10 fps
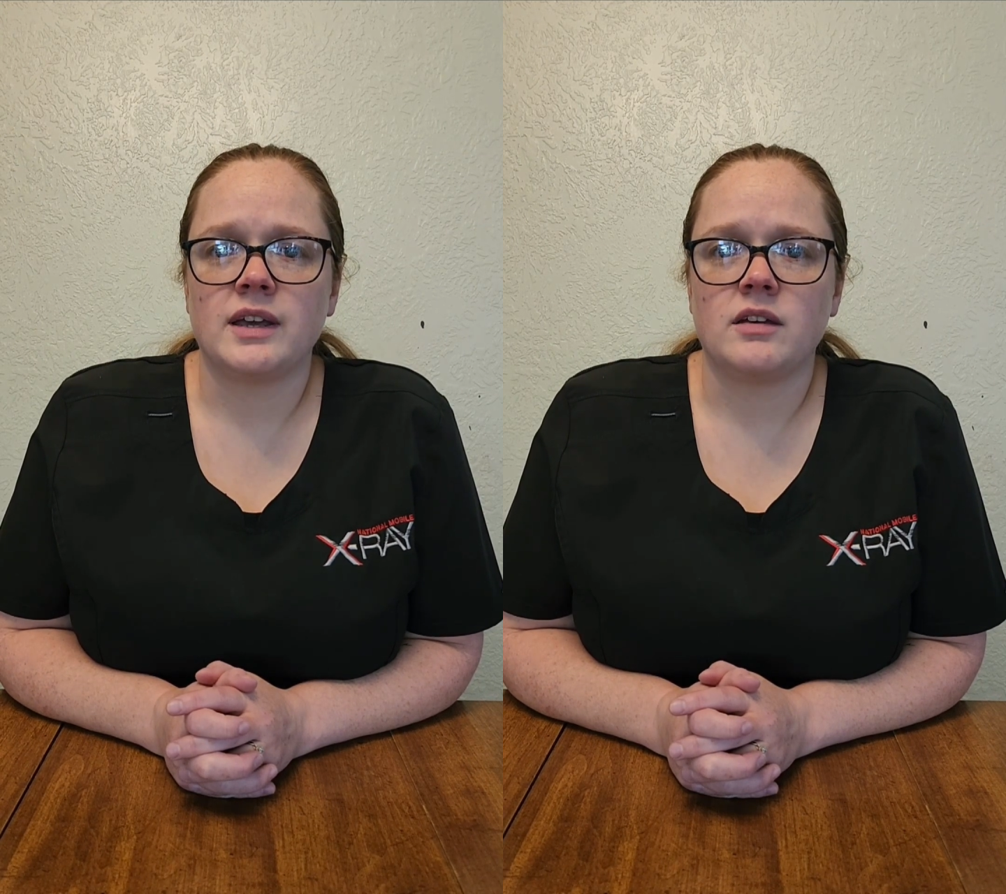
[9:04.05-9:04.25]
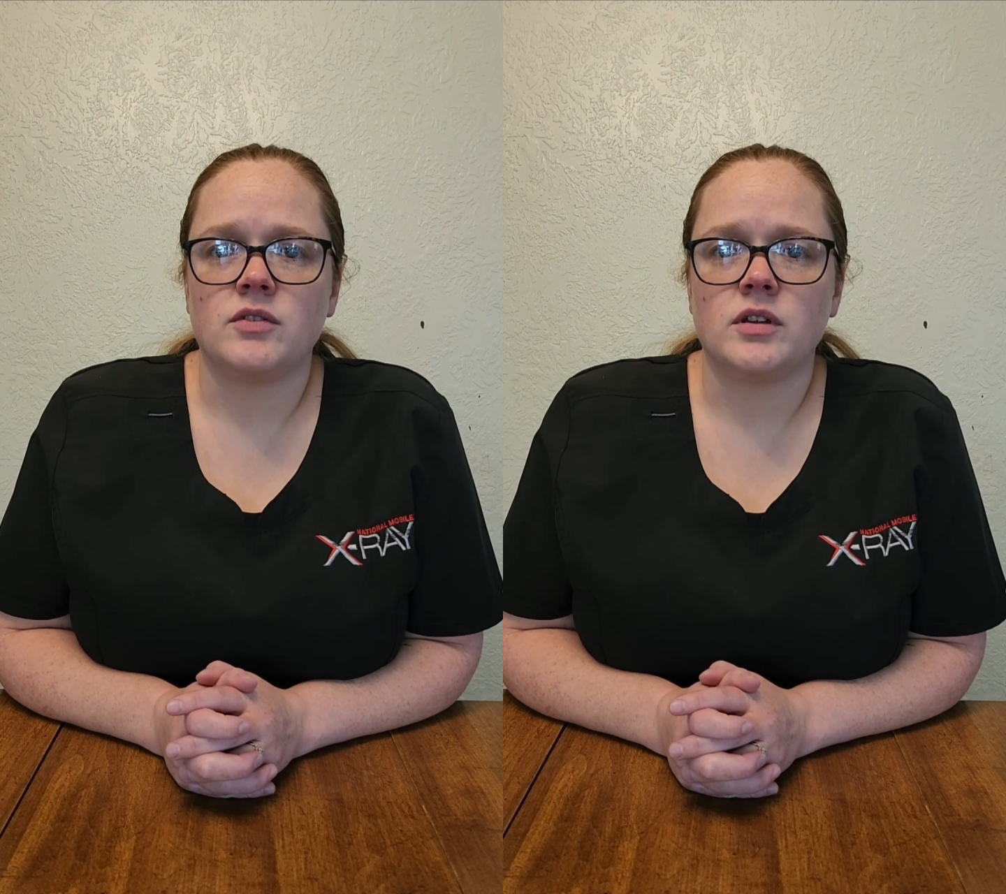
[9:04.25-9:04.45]

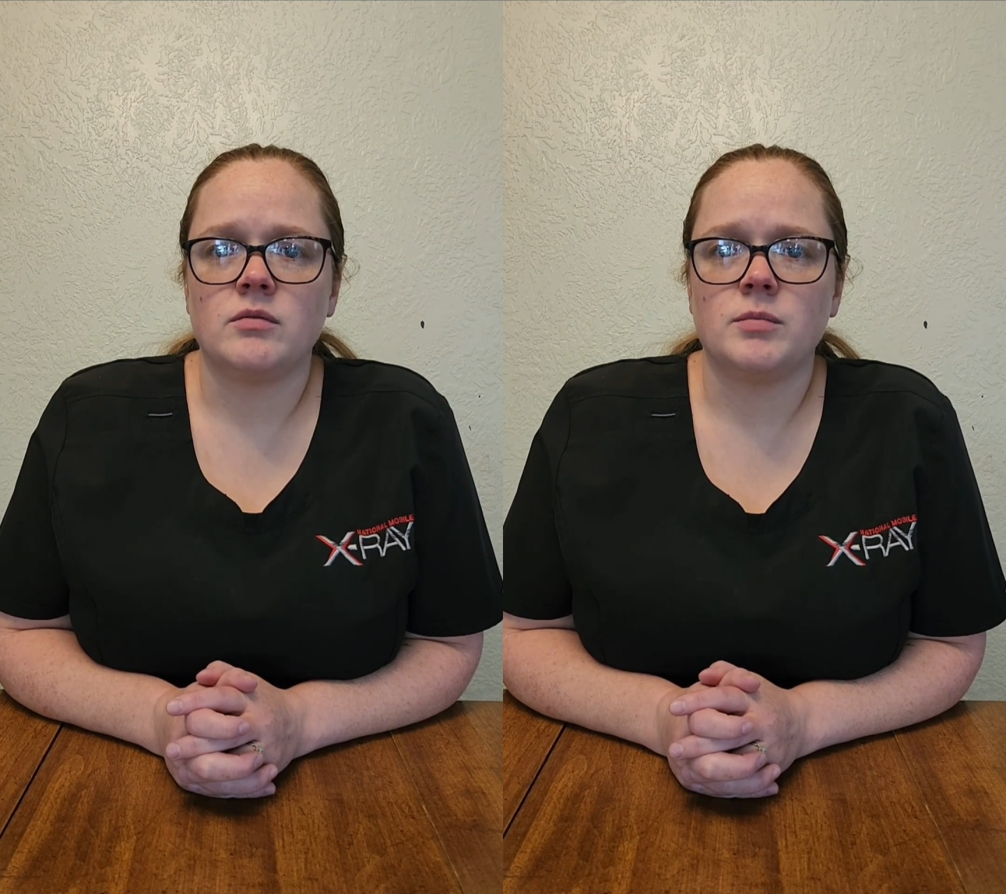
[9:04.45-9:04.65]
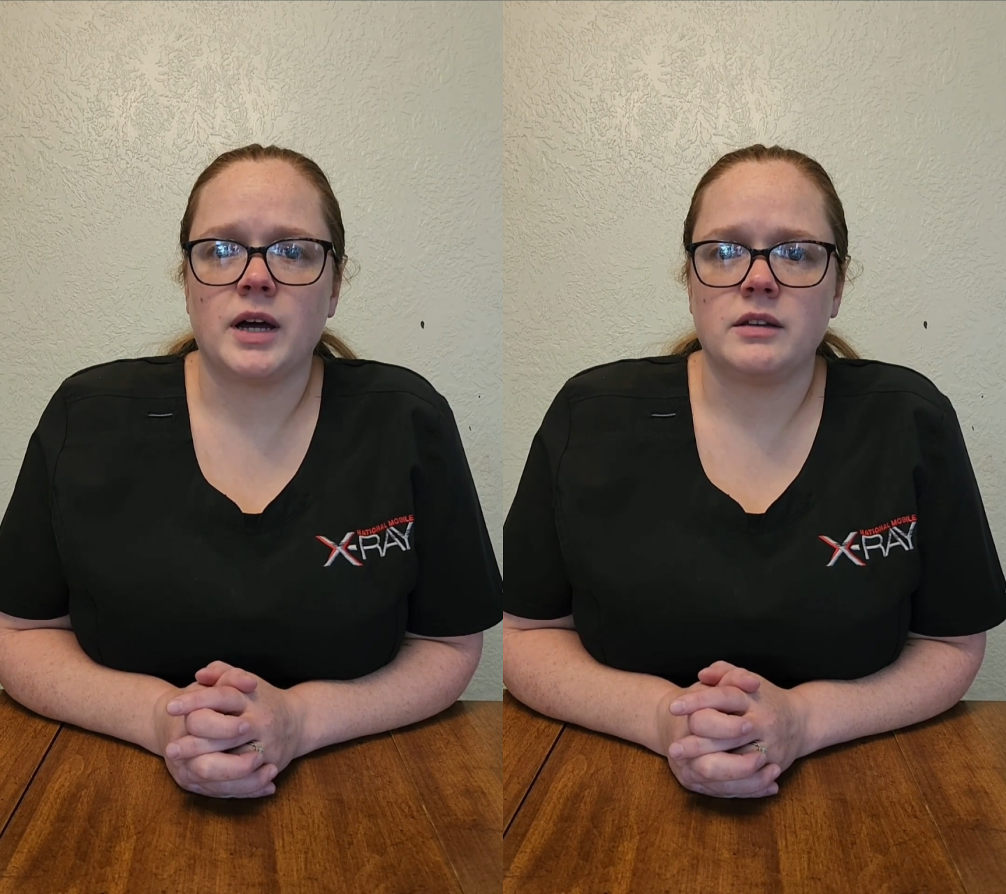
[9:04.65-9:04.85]

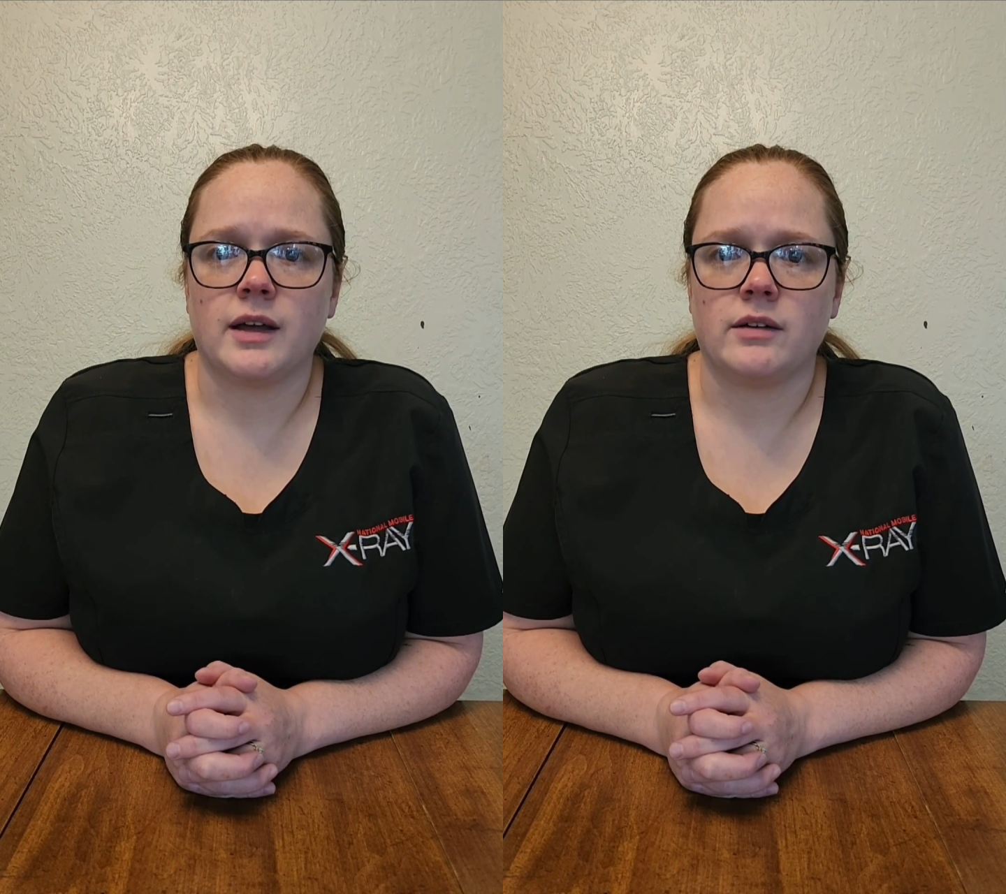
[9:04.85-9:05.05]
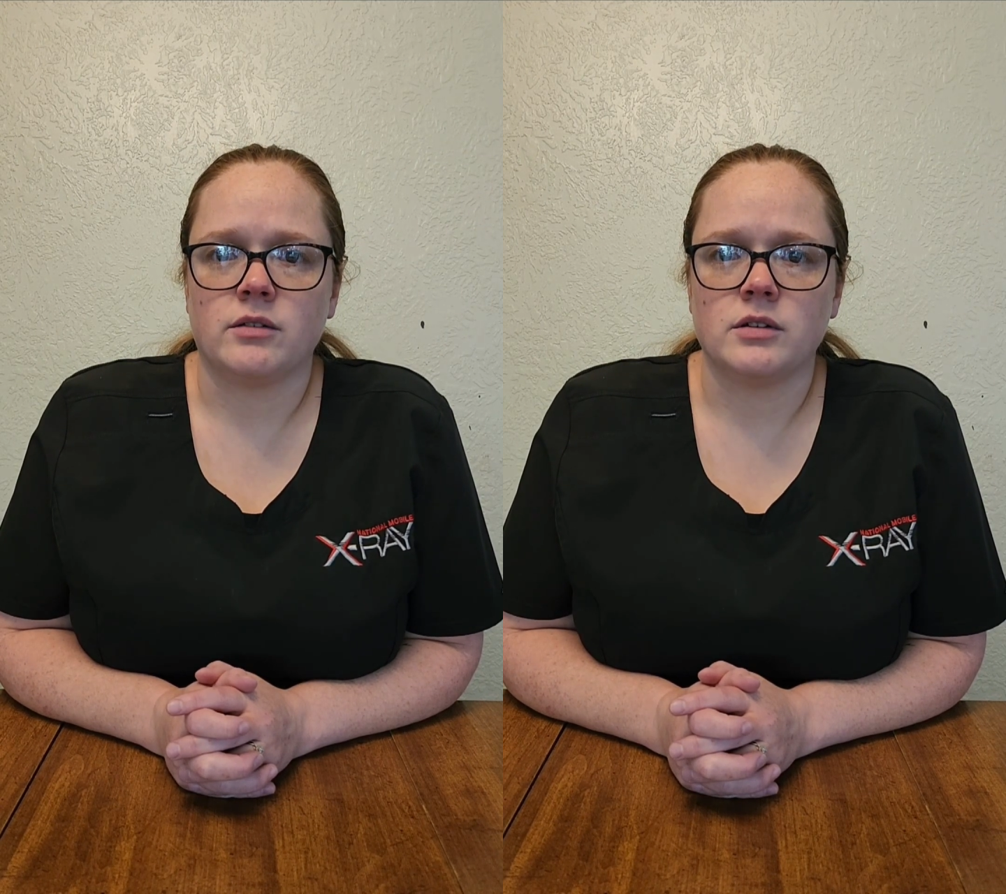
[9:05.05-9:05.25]
even
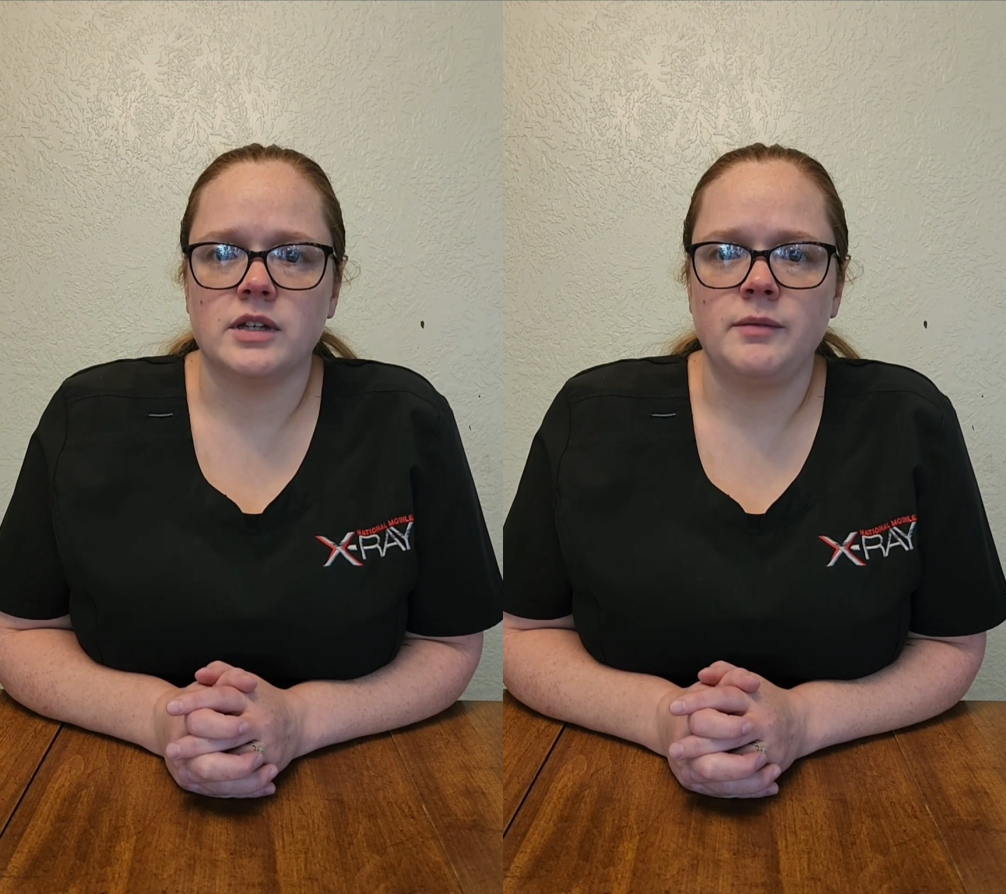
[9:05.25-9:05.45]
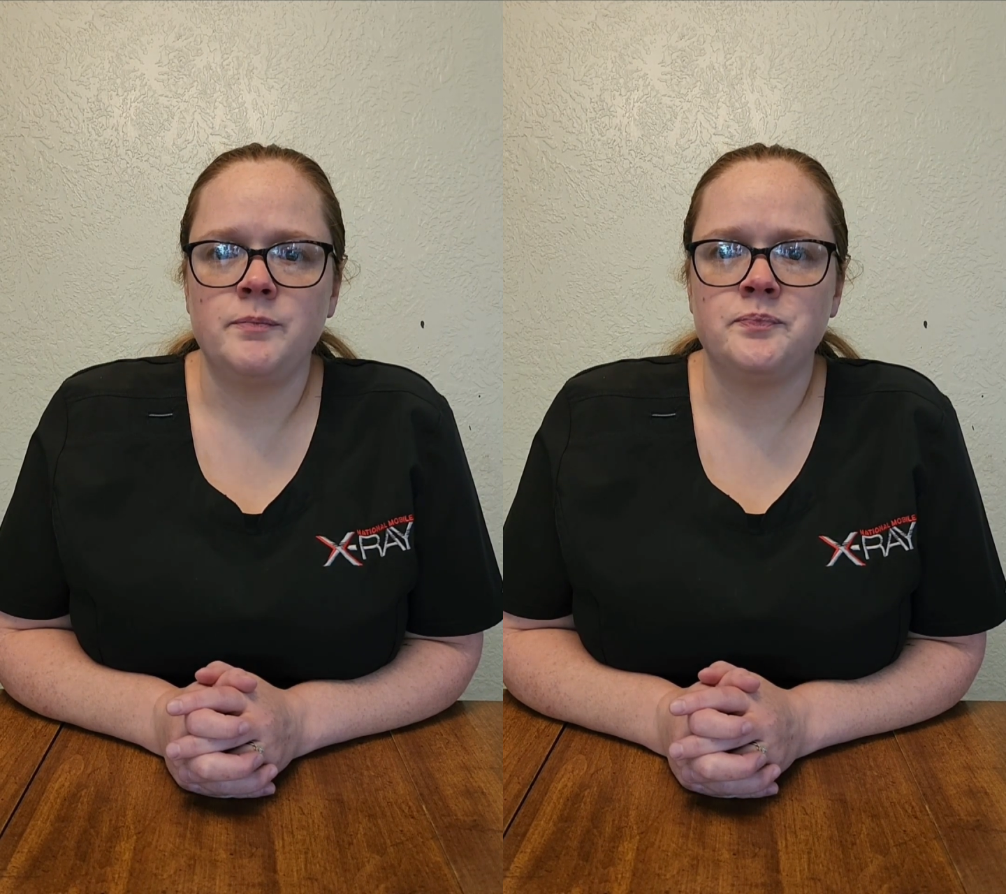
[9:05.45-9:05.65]

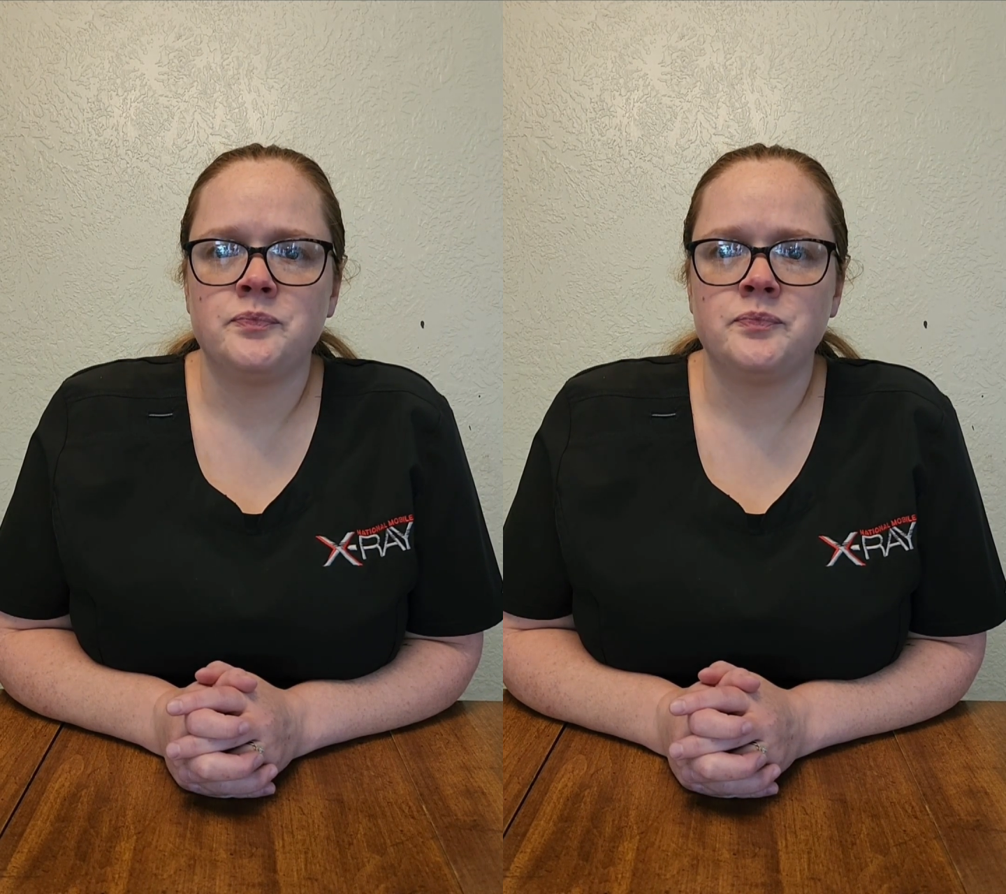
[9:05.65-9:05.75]
bilaterally.